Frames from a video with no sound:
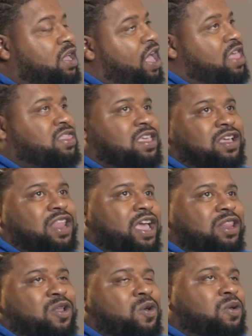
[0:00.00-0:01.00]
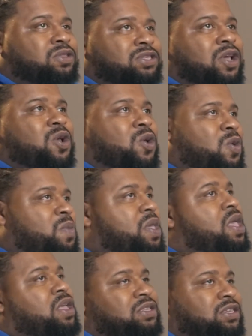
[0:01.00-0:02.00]
I think, long-term
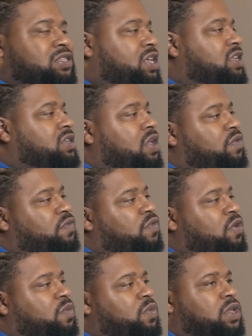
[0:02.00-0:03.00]
success comes from.